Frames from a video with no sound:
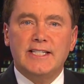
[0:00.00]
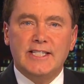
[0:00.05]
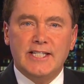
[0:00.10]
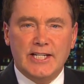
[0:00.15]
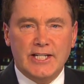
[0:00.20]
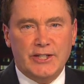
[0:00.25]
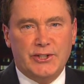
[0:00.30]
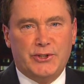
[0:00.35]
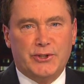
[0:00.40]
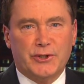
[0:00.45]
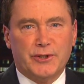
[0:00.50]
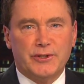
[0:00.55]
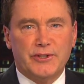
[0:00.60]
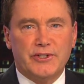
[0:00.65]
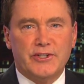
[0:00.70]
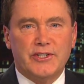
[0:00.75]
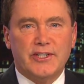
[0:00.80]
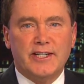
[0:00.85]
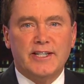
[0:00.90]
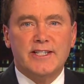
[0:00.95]
and
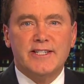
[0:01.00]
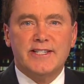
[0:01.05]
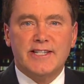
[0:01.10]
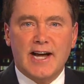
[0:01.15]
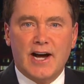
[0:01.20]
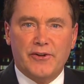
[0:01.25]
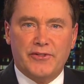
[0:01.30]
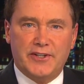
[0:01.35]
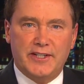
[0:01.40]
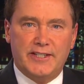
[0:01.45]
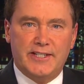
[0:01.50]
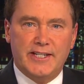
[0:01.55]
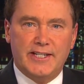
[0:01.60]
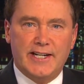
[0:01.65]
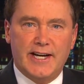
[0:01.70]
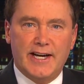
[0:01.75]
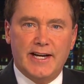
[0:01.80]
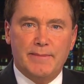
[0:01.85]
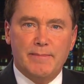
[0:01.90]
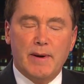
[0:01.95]
teachers in Southie
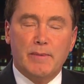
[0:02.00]
today.